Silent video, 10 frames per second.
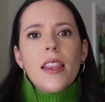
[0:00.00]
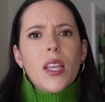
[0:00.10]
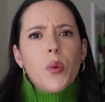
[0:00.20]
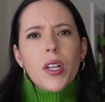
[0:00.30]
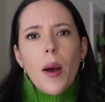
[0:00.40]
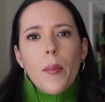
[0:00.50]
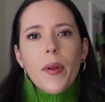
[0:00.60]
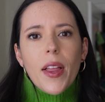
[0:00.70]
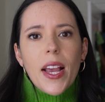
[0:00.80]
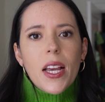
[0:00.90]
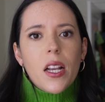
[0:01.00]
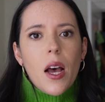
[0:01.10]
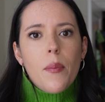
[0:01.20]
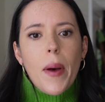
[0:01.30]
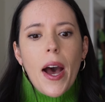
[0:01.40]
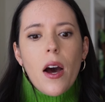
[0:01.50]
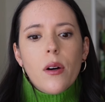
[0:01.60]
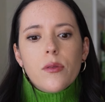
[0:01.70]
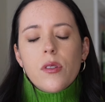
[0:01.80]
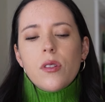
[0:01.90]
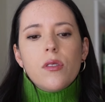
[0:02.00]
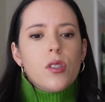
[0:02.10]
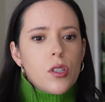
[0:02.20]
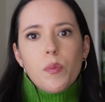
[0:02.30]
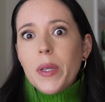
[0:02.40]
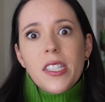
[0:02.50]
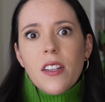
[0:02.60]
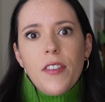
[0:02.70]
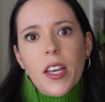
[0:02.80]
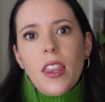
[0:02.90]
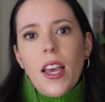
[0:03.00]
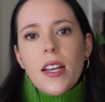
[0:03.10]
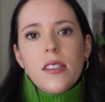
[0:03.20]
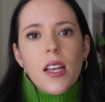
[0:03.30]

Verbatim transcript: they would complain about specific things.